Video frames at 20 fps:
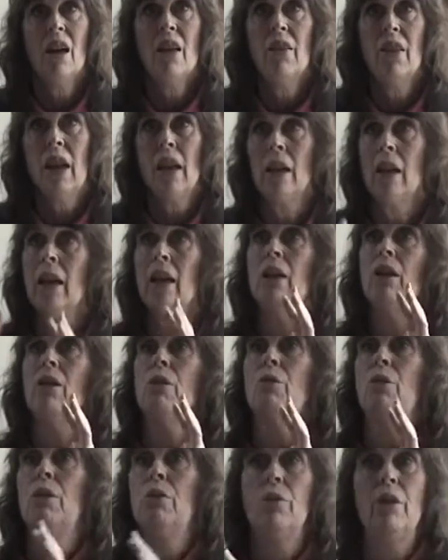Then
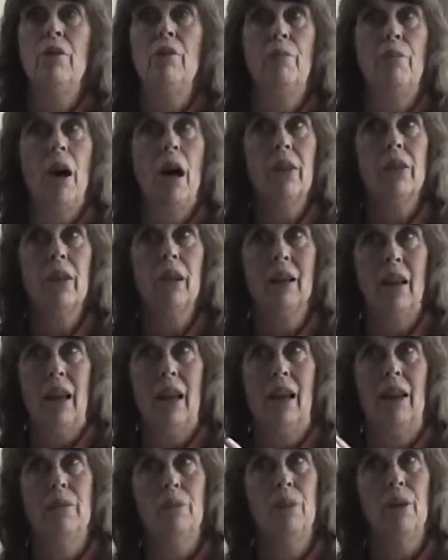later, when we've bought the
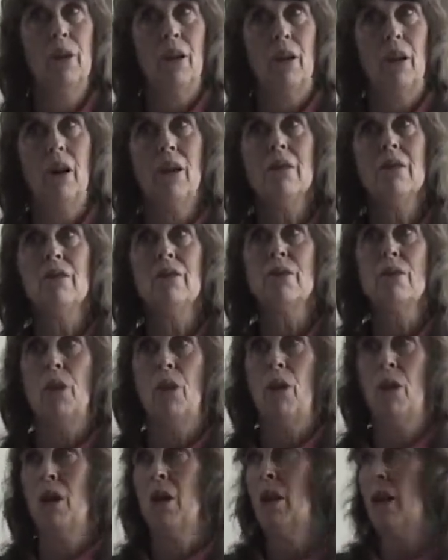land, put our heart and
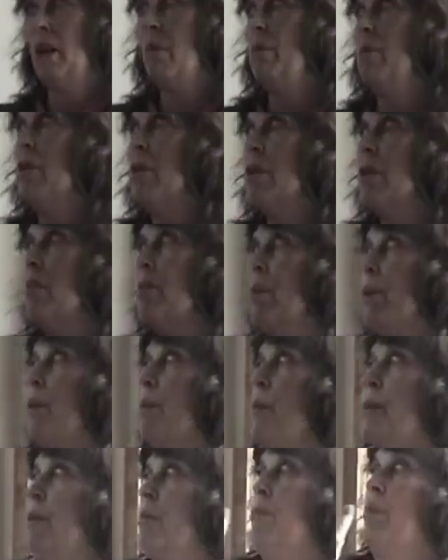soul and mission and
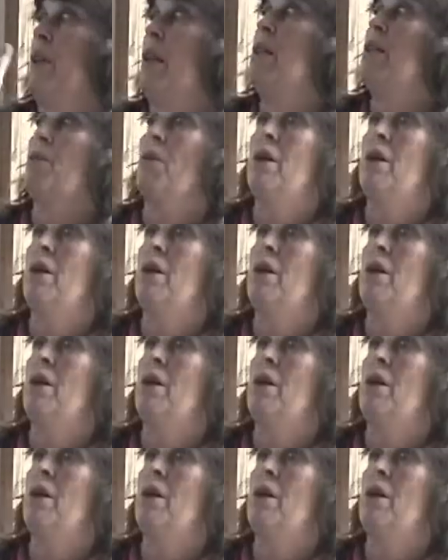purpose, blood,